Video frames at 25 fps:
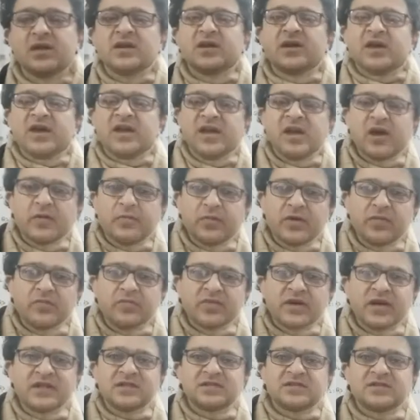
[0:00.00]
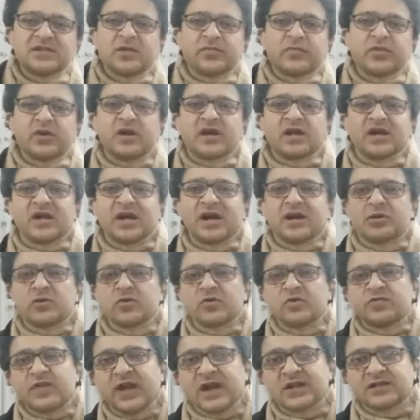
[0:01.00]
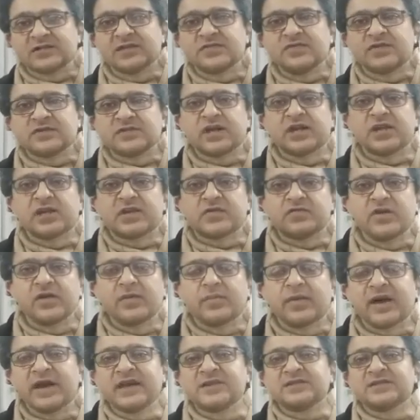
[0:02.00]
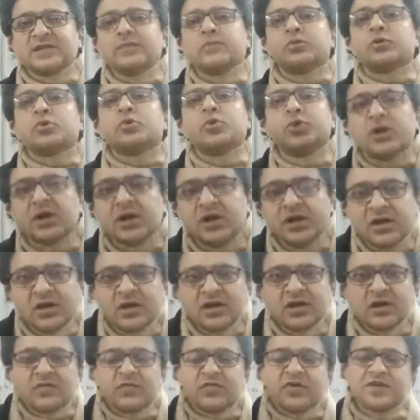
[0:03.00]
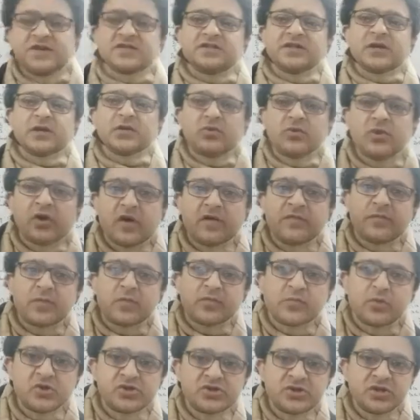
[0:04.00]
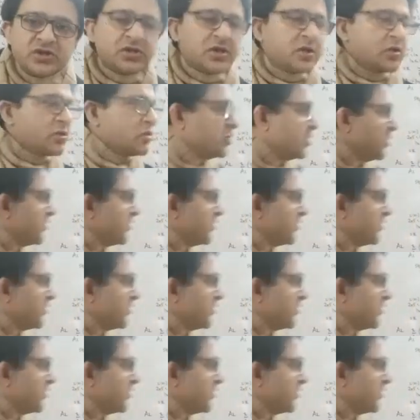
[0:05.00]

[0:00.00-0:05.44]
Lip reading: A upon B and C upon D are two fractions which are equal by some rule. What is the rule of proportion? The rule of